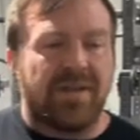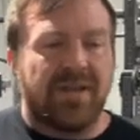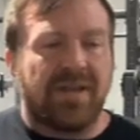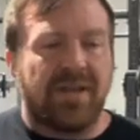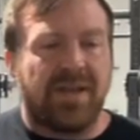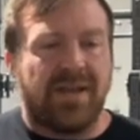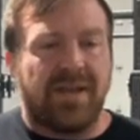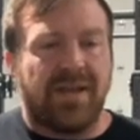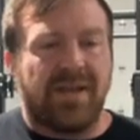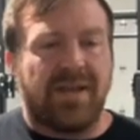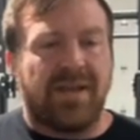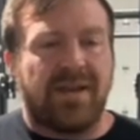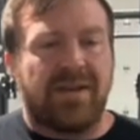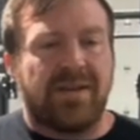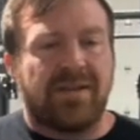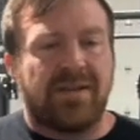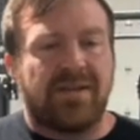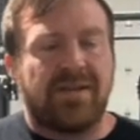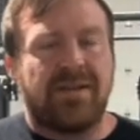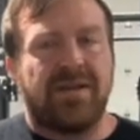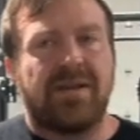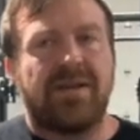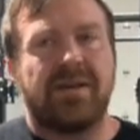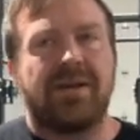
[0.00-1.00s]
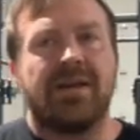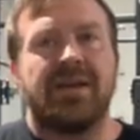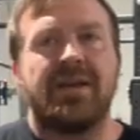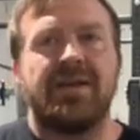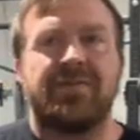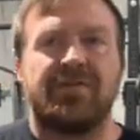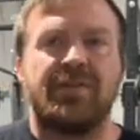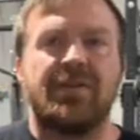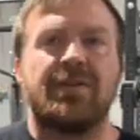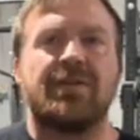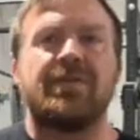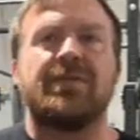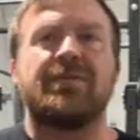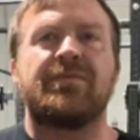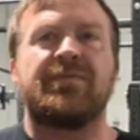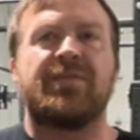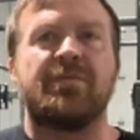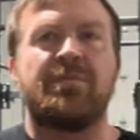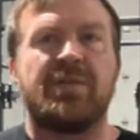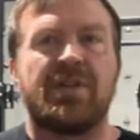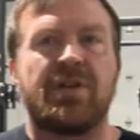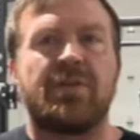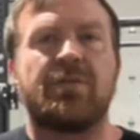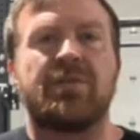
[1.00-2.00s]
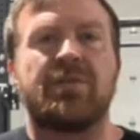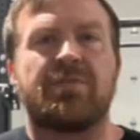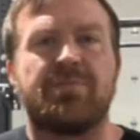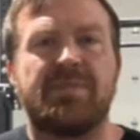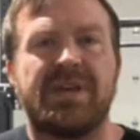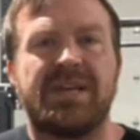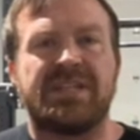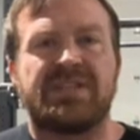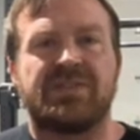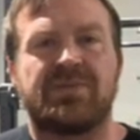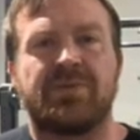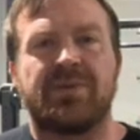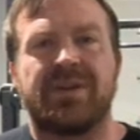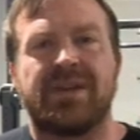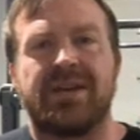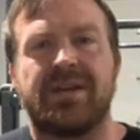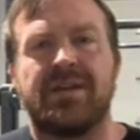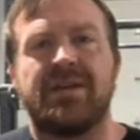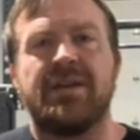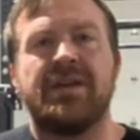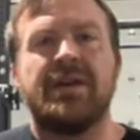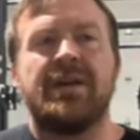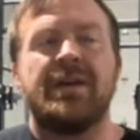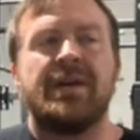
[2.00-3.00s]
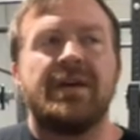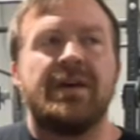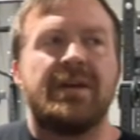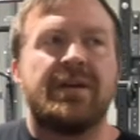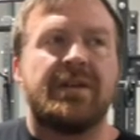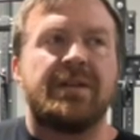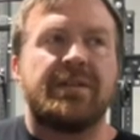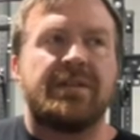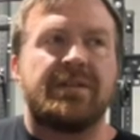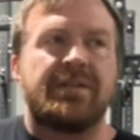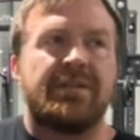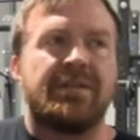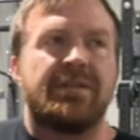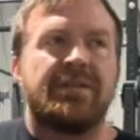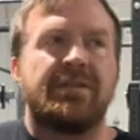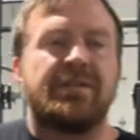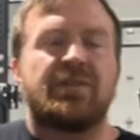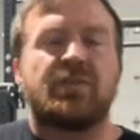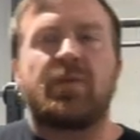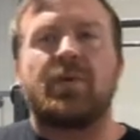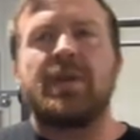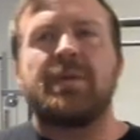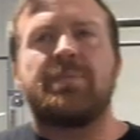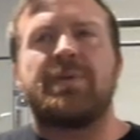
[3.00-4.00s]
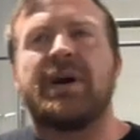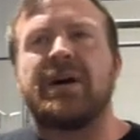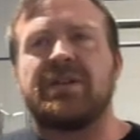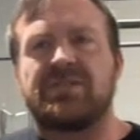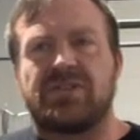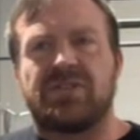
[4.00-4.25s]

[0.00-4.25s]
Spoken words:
and if you're familiar with mace swinging, 20 pounds is